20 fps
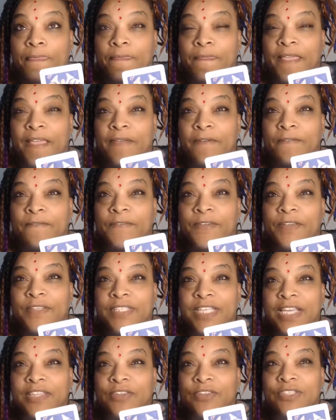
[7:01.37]
It
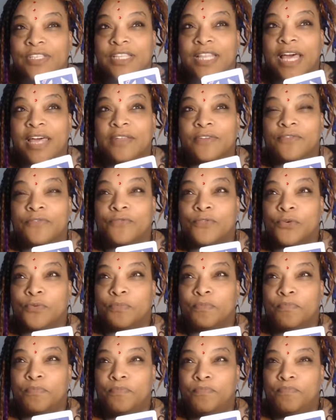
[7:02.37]
feels like there's a lot of
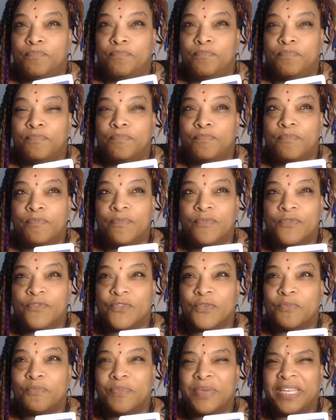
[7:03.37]

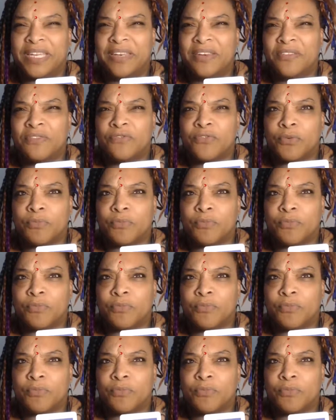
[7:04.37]
forbidden